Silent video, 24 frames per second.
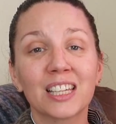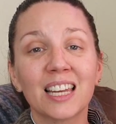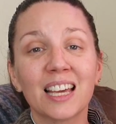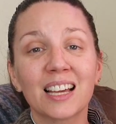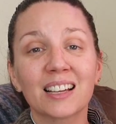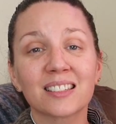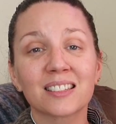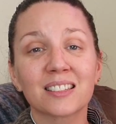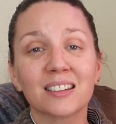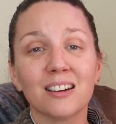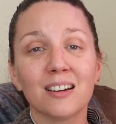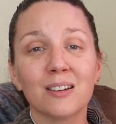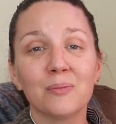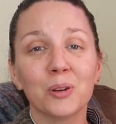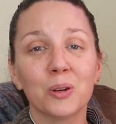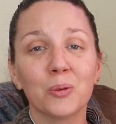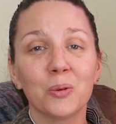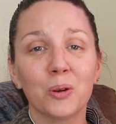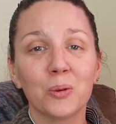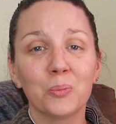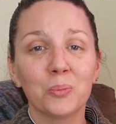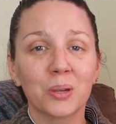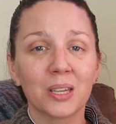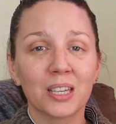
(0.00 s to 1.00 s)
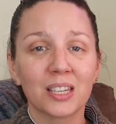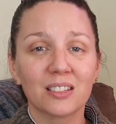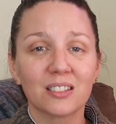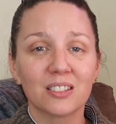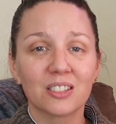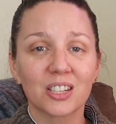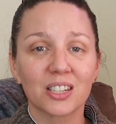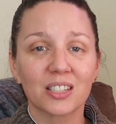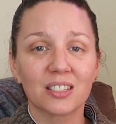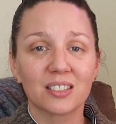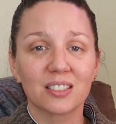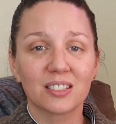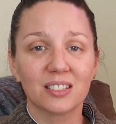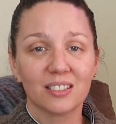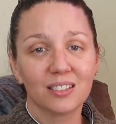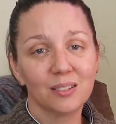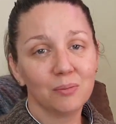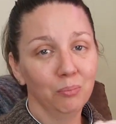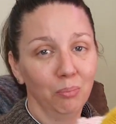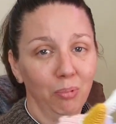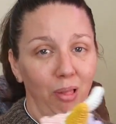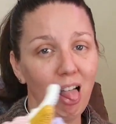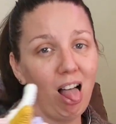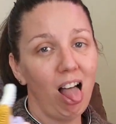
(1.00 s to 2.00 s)
next time I won't be congested
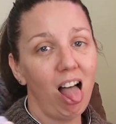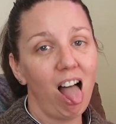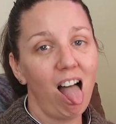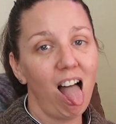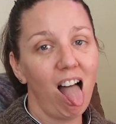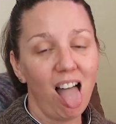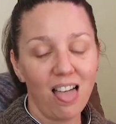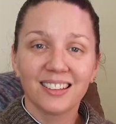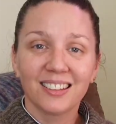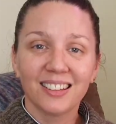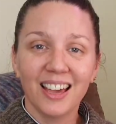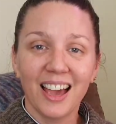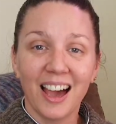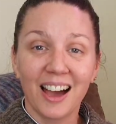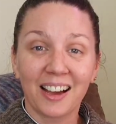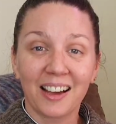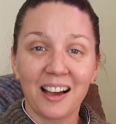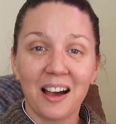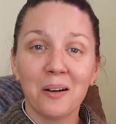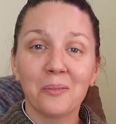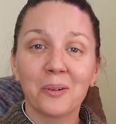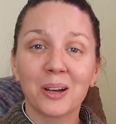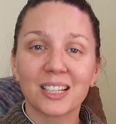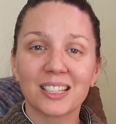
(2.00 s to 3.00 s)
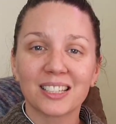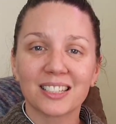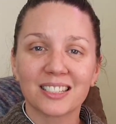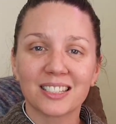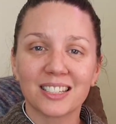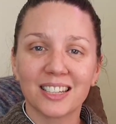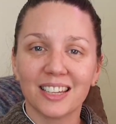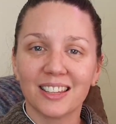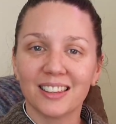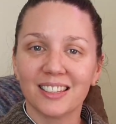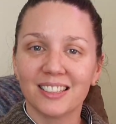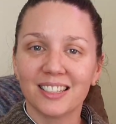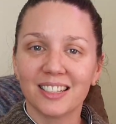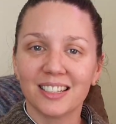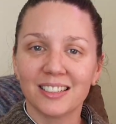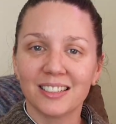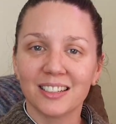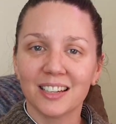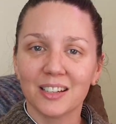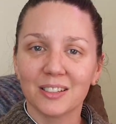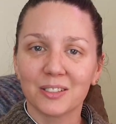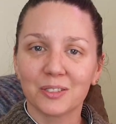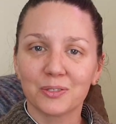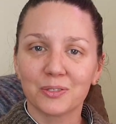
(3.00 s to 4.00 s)
and bleh. Yeah, can't wait to share the
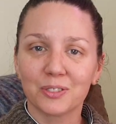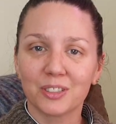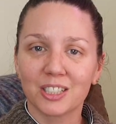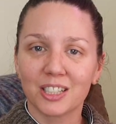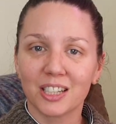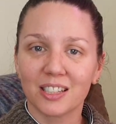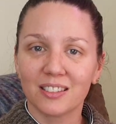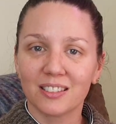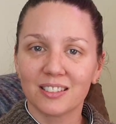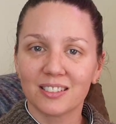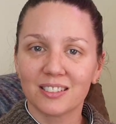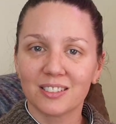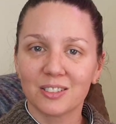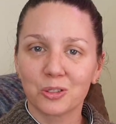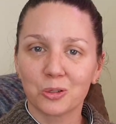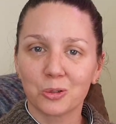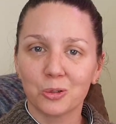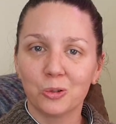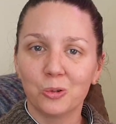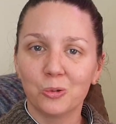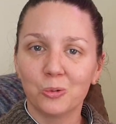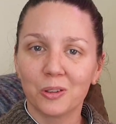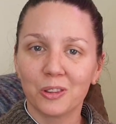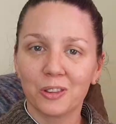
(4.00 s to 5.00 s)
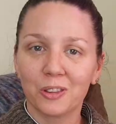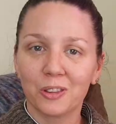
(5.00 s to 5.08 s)
details for Jen's shawl with